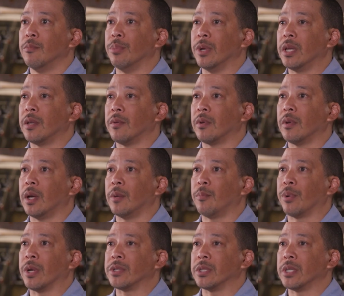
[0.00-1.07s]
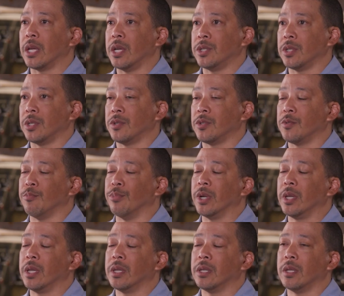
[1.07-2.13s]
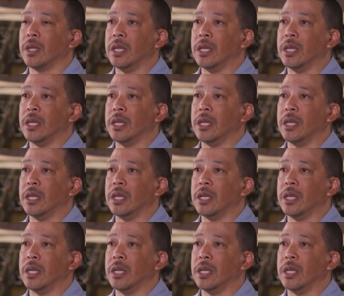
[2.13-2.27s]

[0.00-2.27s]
bring in presentations, bring in